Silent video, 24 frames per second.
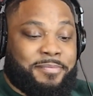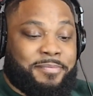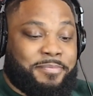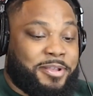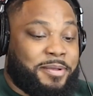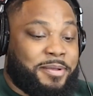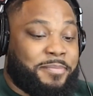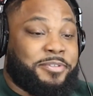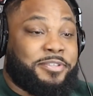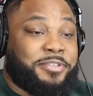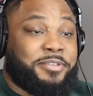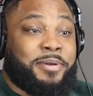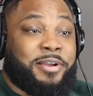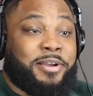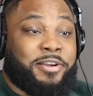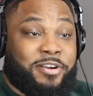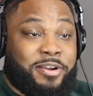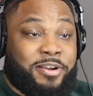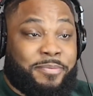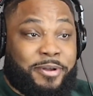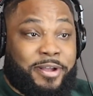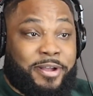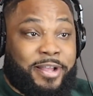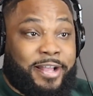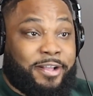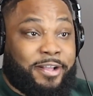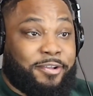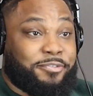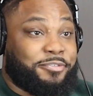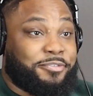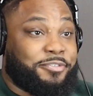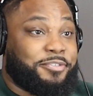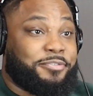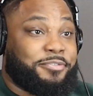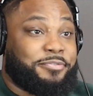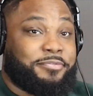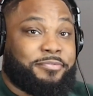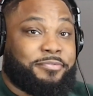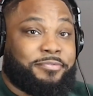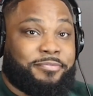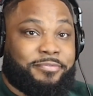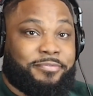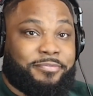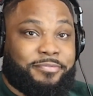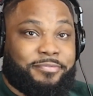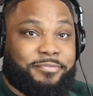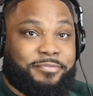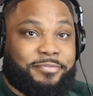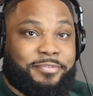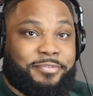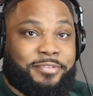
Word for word: up coming to my grandma's house. Mm.